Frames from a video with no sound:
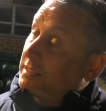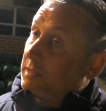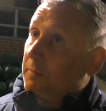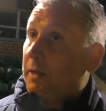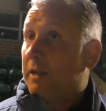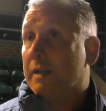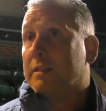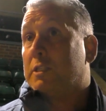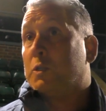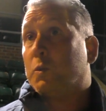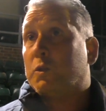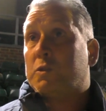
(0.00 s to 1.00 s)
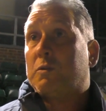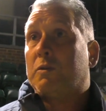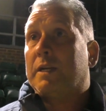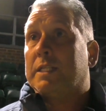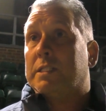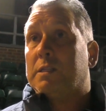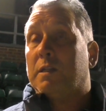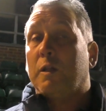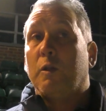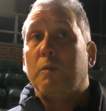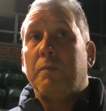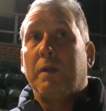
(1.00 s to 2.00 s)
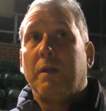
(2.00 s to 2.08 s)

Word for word: they've been a credit to us, credit to the club.